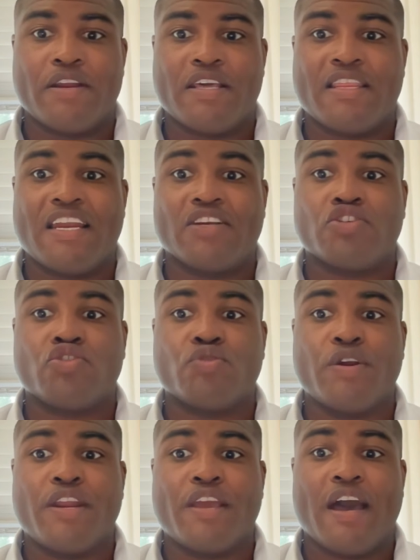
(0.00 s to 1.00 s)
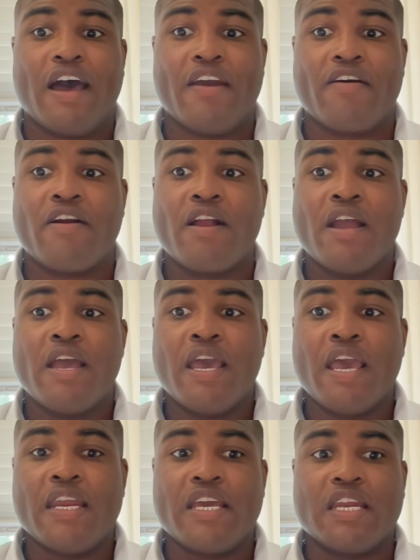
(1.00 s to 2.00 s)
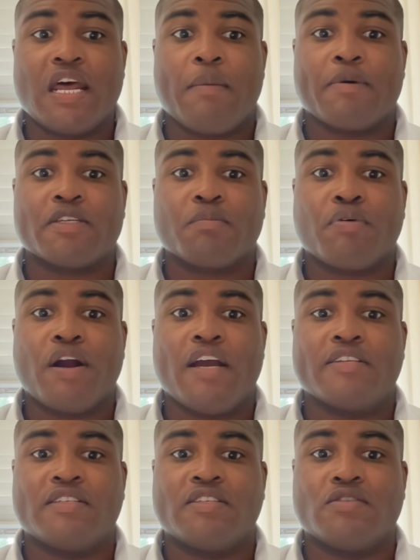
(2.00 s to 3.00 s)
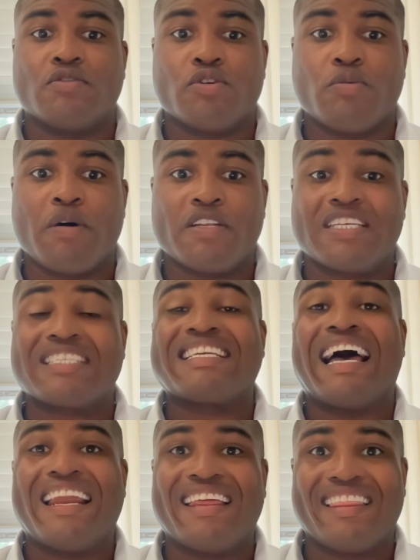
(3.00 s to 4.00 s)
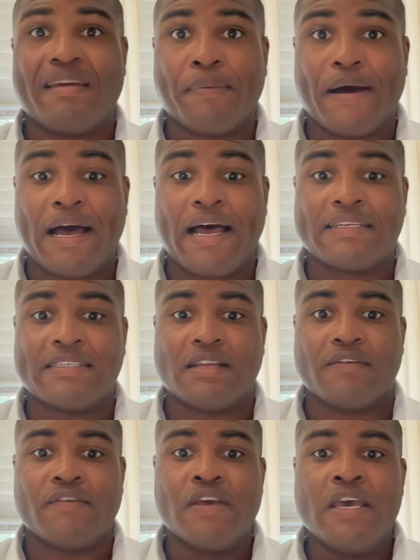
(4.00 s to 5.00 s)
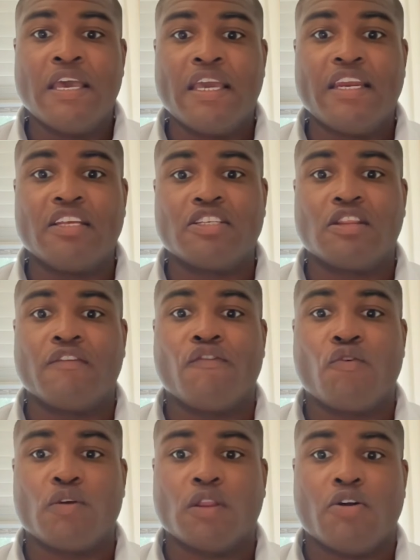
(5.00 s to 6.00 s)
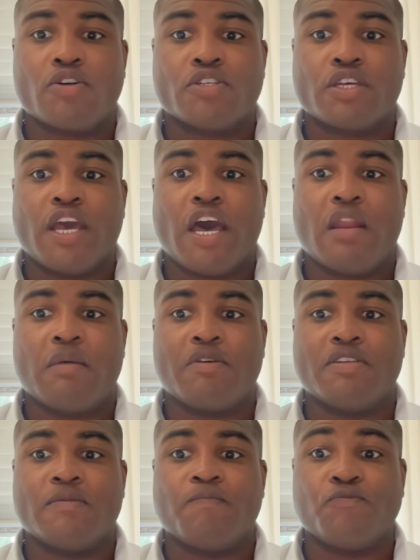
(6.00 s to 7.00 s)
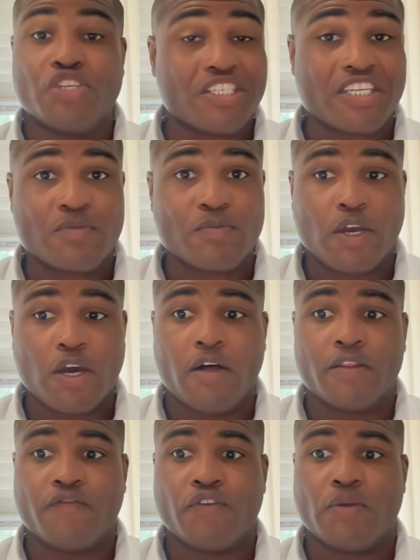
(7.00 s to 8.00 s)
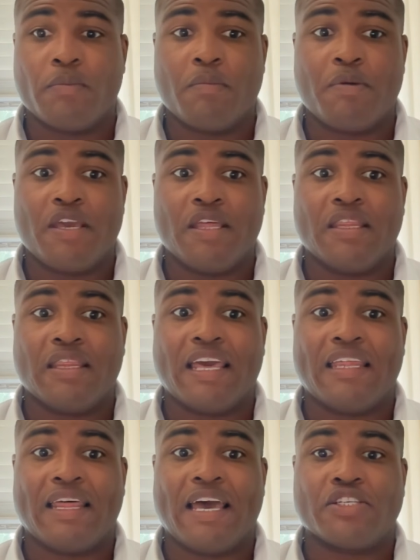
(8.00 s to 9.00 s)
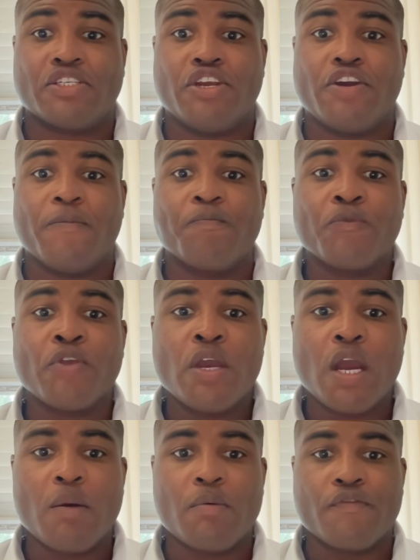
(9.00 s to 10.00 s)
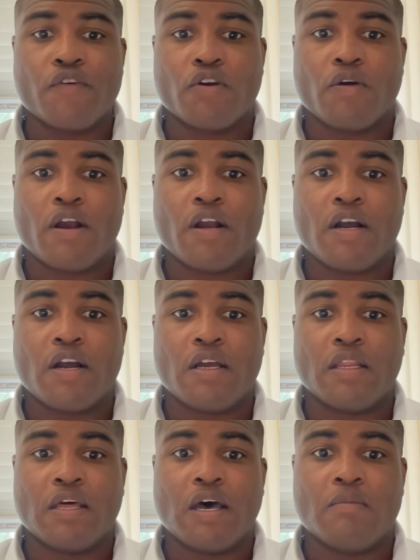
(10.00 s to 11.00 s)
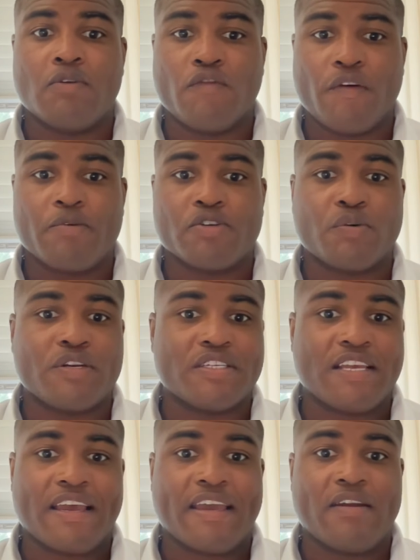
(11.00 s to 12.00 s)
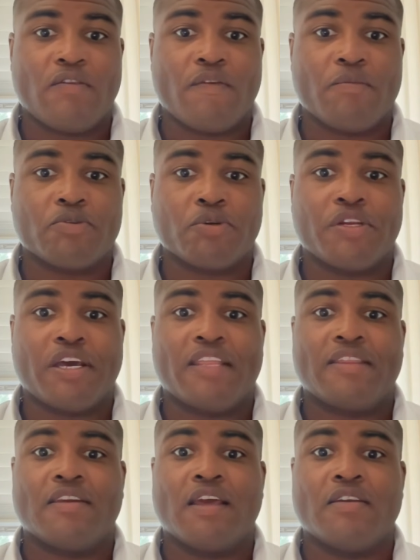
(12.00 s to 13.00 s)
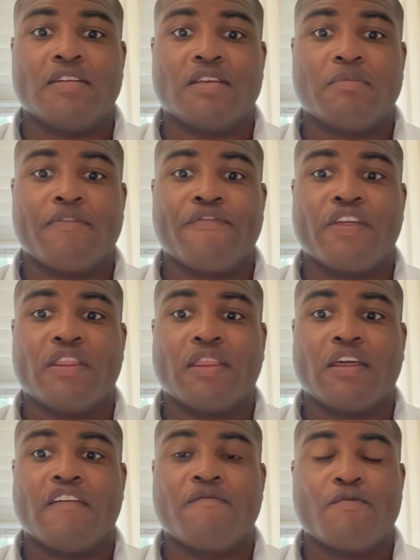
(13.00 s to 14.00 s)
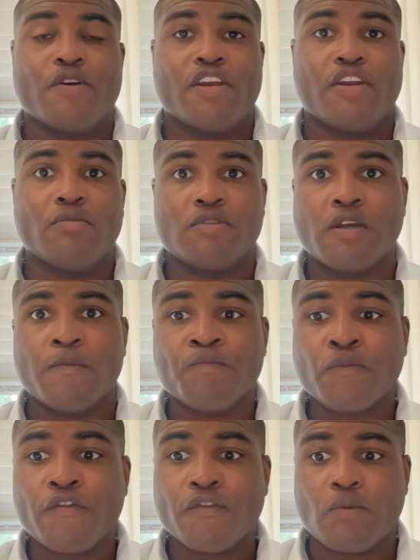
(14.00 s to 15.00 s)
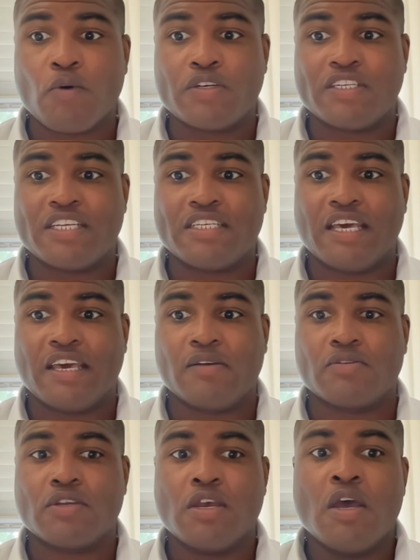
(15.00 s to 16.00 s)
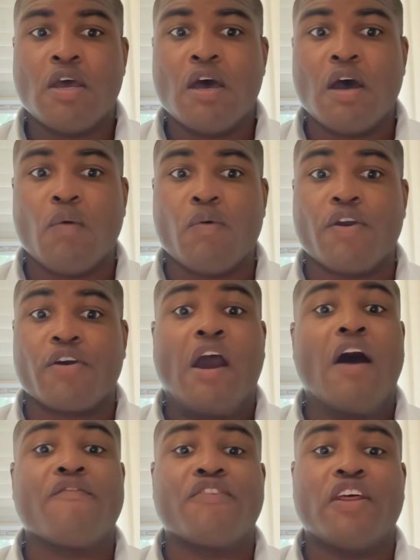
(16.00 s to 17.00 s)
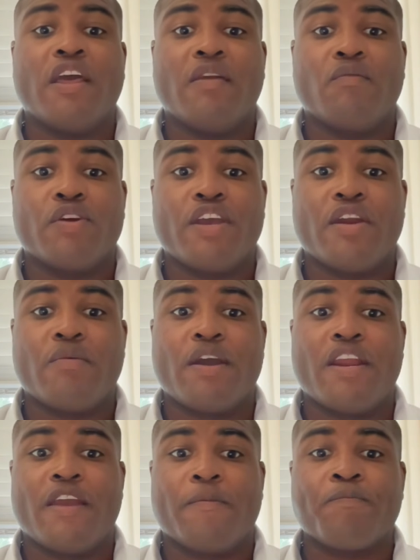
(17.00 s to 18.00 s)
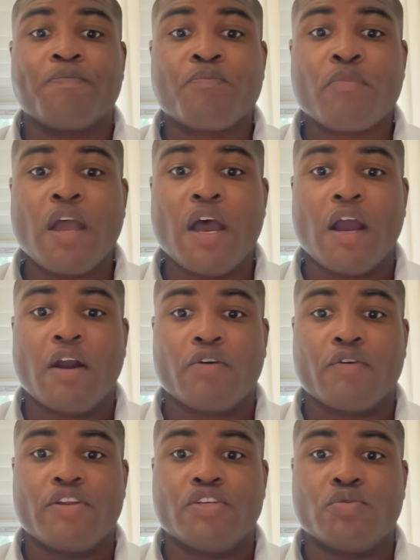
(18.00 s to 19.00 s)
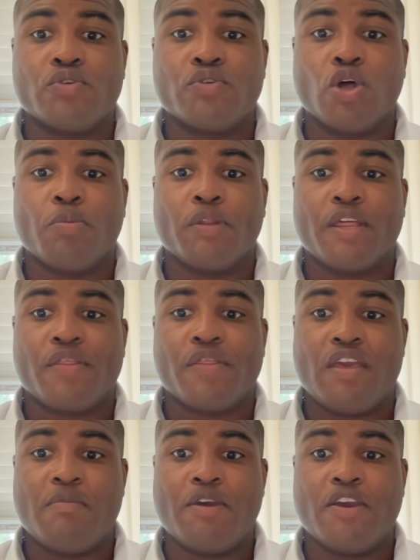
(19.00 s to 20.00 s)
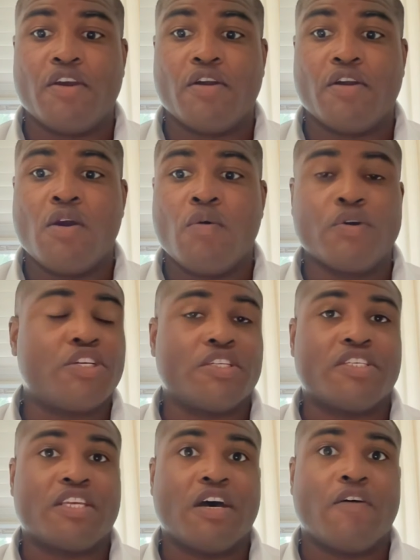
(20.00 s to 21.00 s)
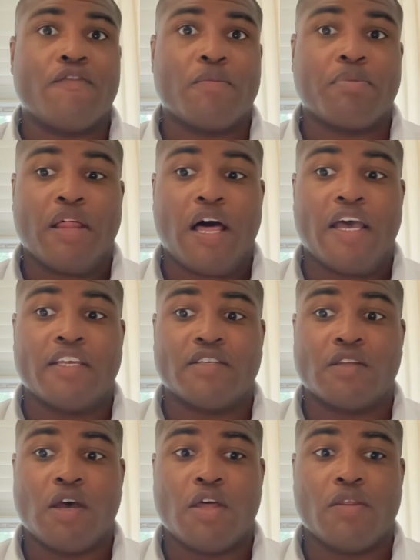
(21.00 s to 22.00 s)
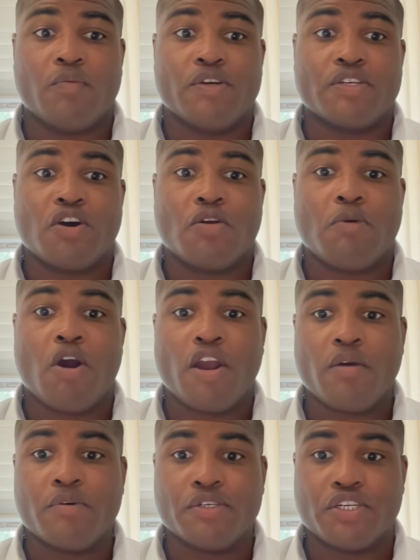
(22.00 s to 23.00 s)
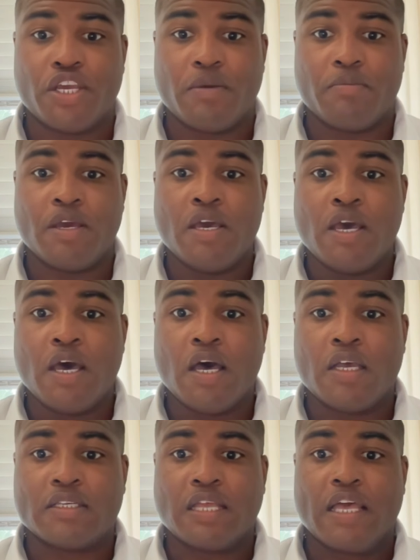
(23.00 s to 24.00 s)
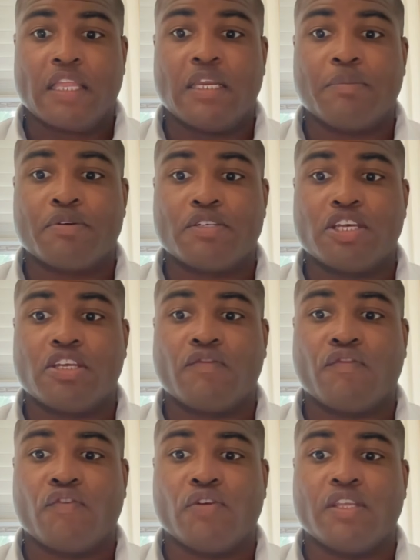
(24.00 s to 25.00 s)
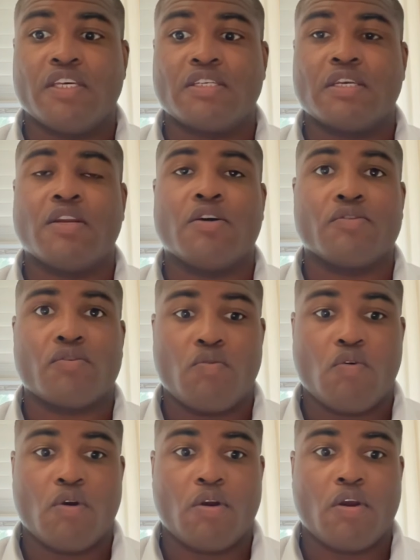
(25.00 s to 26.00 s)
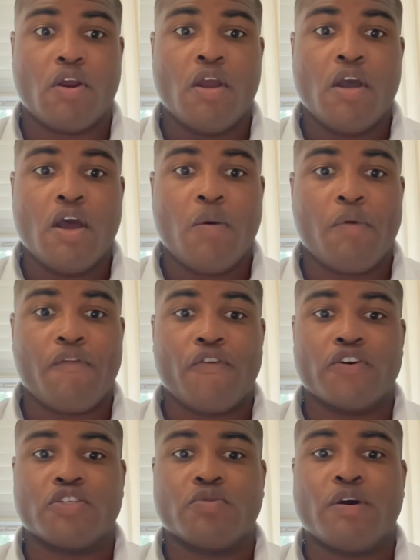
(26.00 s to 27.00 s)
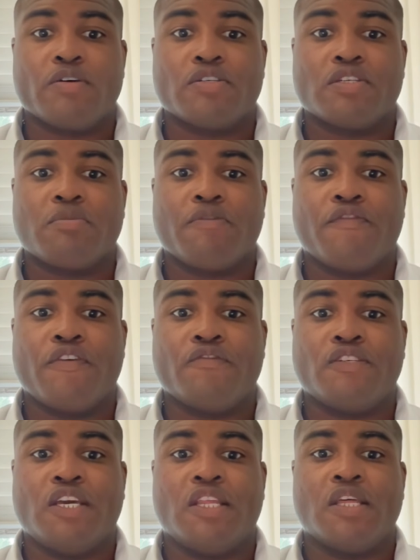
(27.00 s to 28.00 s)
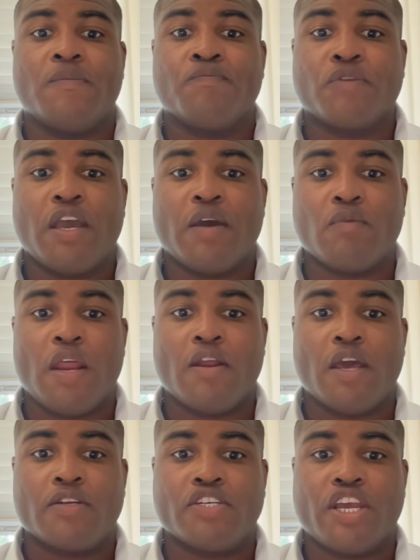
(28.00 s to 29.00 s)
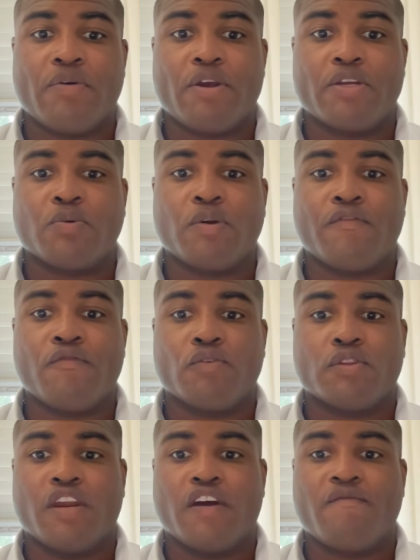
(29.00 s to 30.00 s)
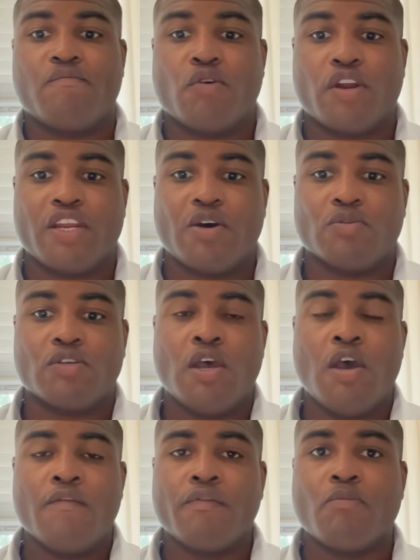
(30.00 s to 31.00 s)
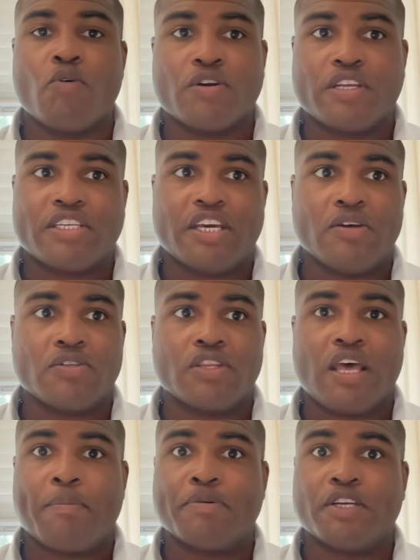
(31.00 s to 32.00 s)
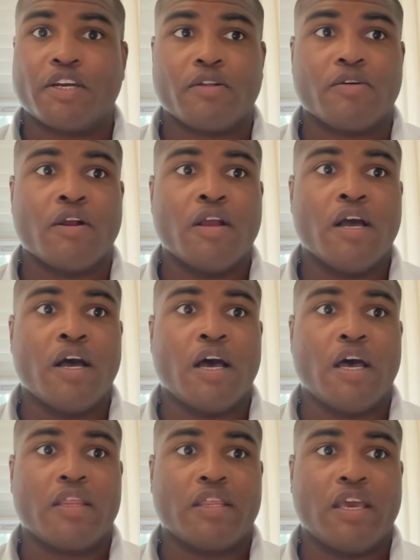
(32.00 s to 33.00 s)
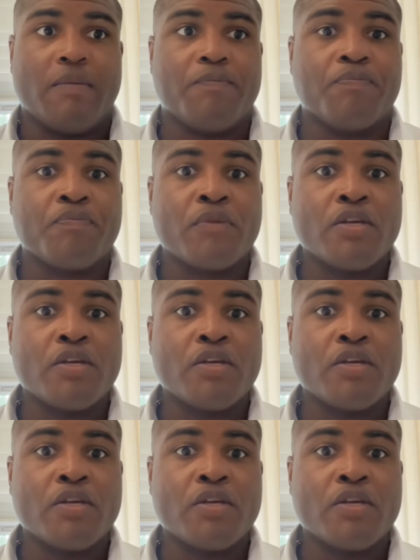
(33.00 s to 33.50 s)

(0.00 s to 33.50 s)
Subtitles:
reading that is trending higher, and economic surprises are decidedly positive in each of the four largest economies, just as we called for them to be in late last year. I refer to our November 22nd, November 29th, and December 5th leadoff morning notes for more details. We are confident in reiterating our green shoots globally theme here, which itself implies the risk on market regime is likely to persist for at least another quarter. I refer to our December 15th and January 24th leadoff morning notes for more details on that particular theme.